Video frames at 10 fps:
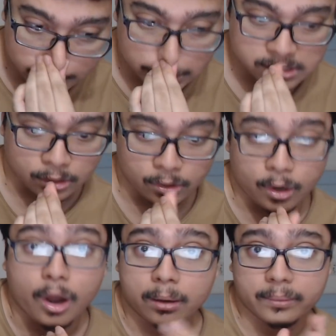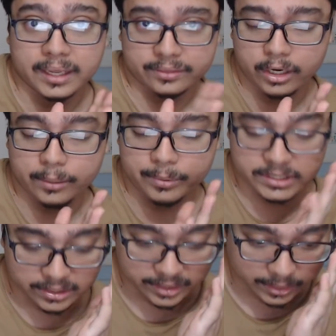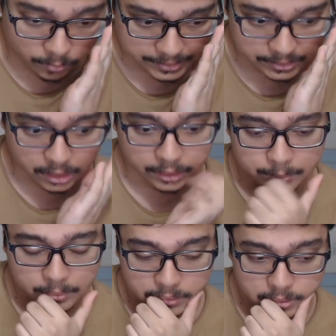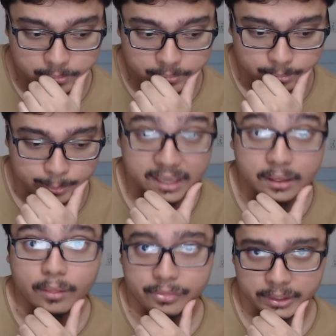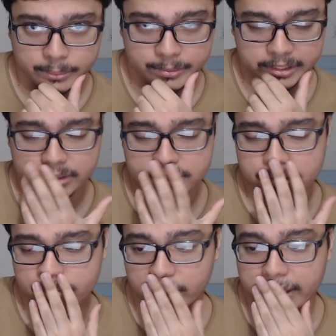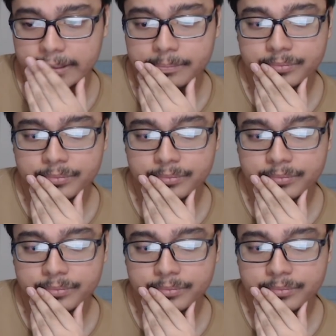So all like third bridge area and whatnot, male third bridge, right?